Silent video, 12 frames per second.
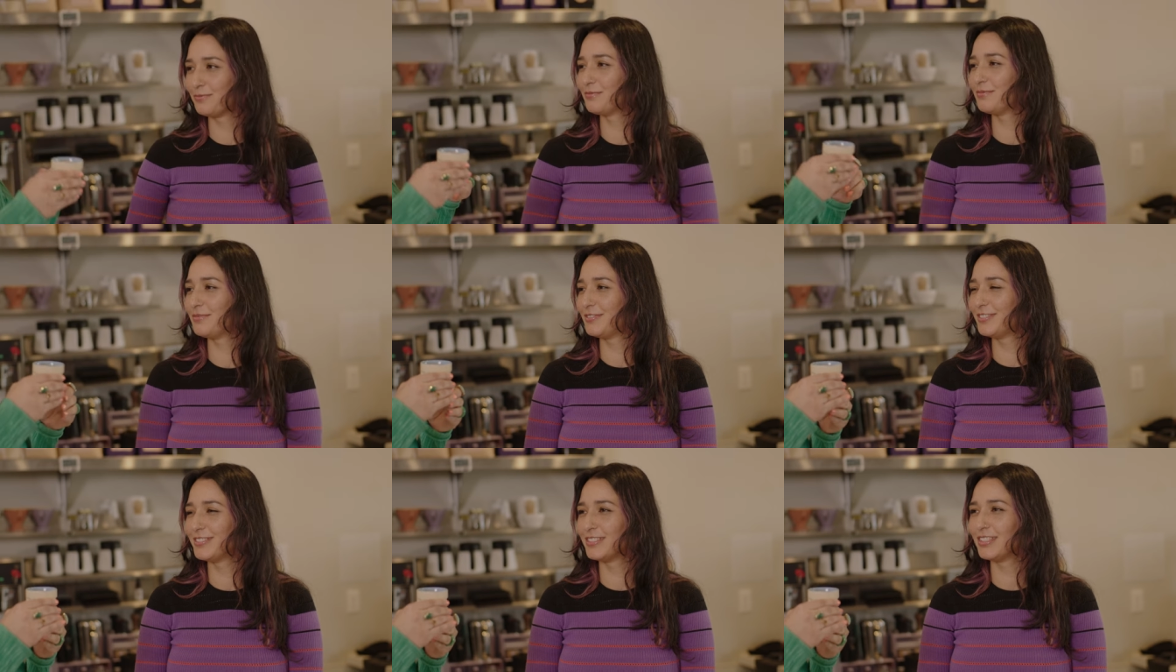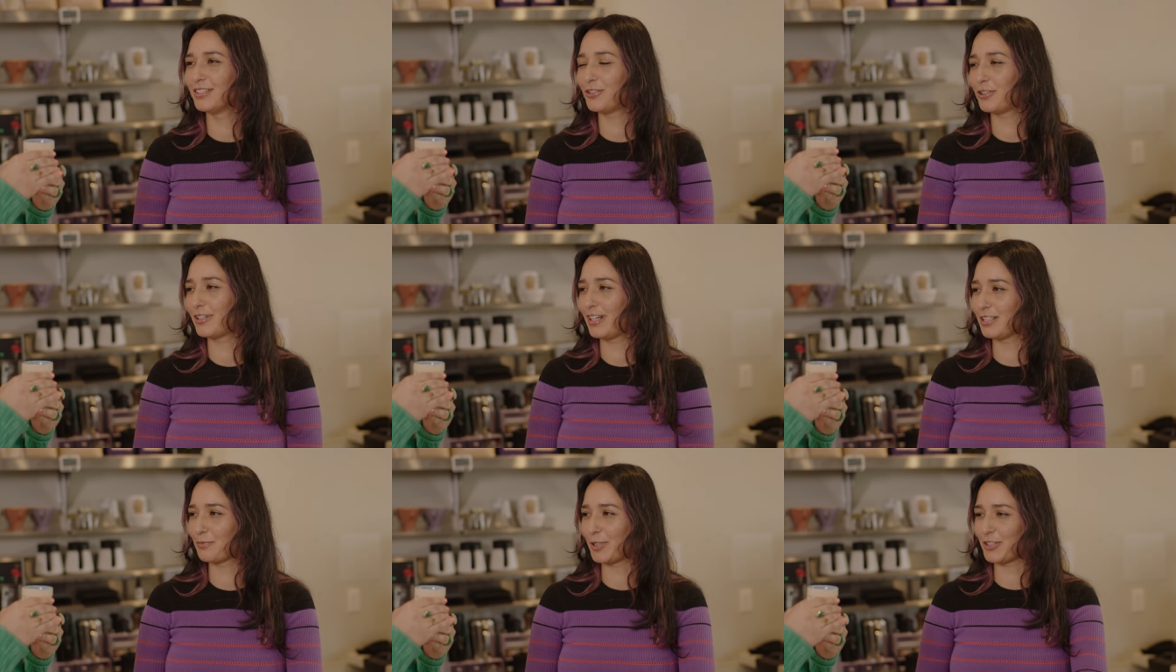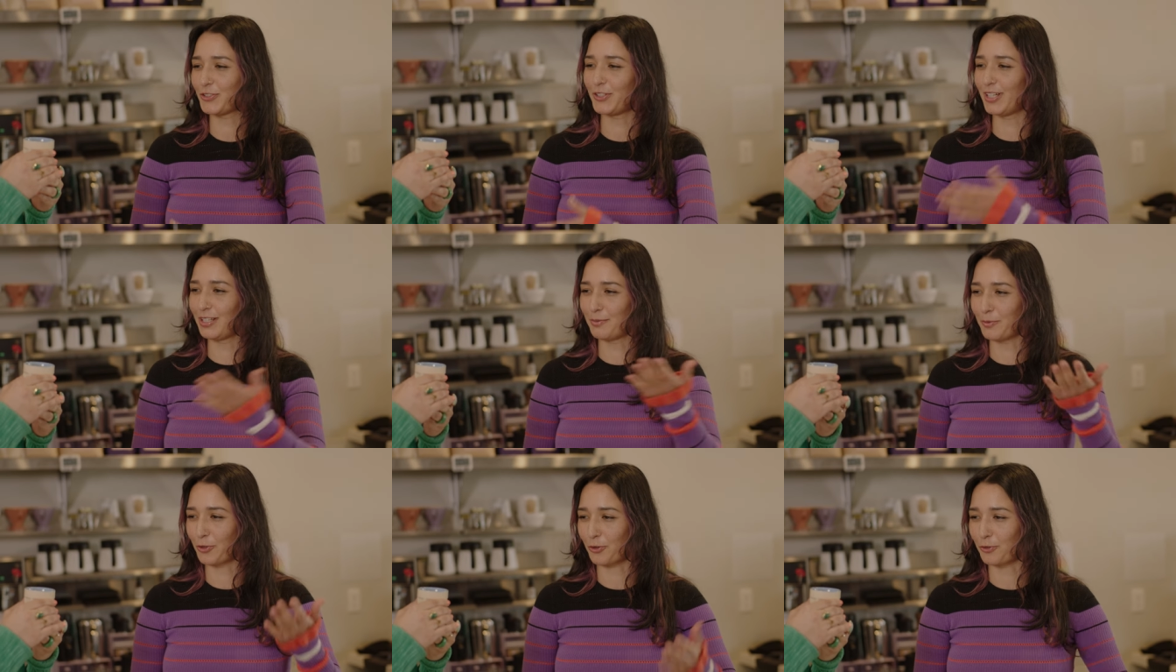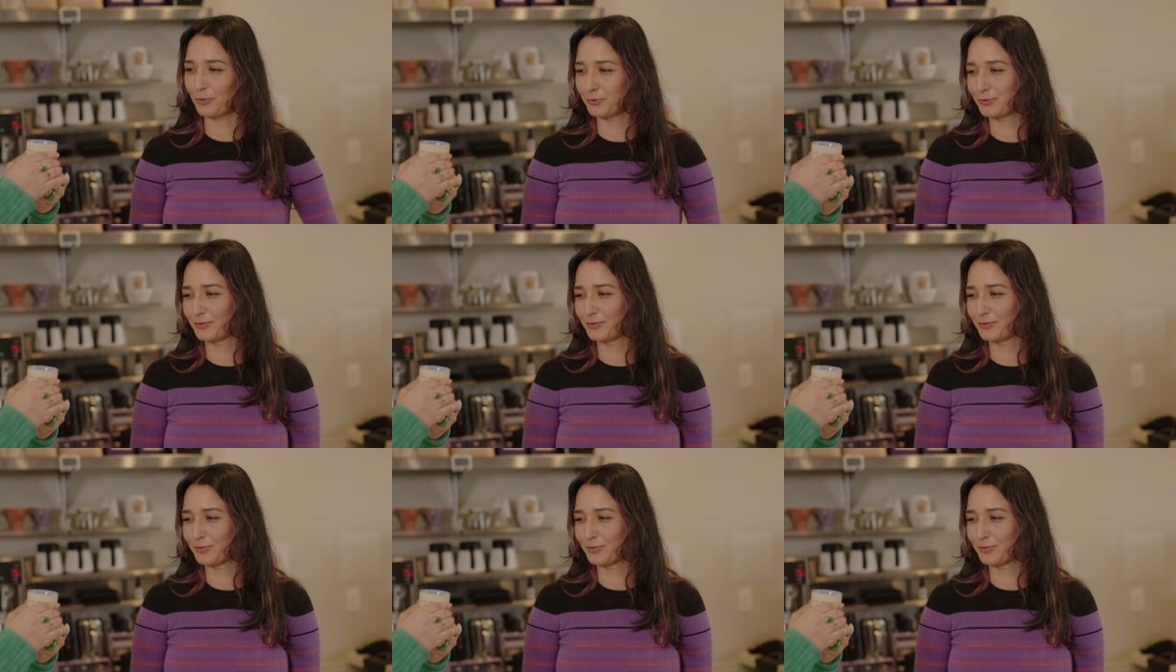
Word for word: Okay. Or uh, espresso a la moro.